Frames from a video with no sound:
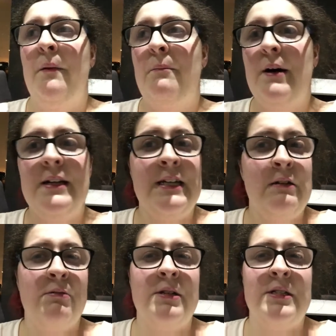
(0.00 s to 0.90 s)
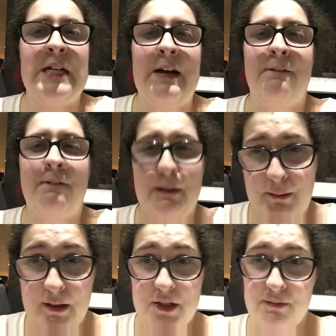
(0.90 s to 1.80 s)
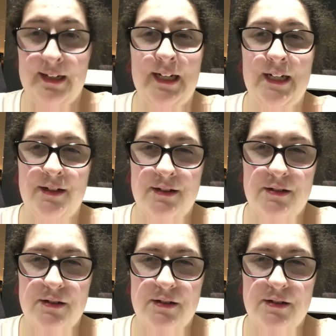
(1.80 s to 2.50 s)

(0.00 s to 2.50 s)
But it was a fabulous weekend.